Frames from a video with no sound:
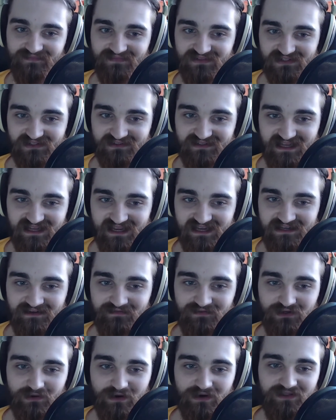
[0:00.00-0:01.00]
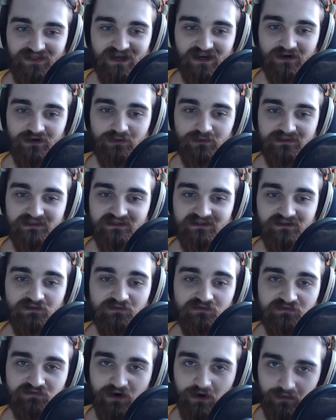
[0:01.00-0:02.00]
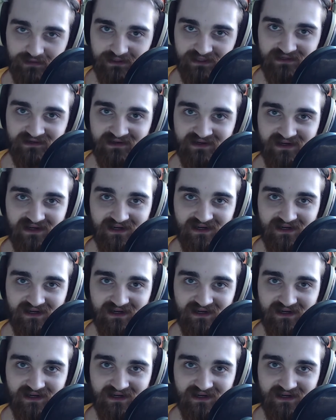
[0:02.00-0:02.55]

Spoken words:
So any of you out there who voted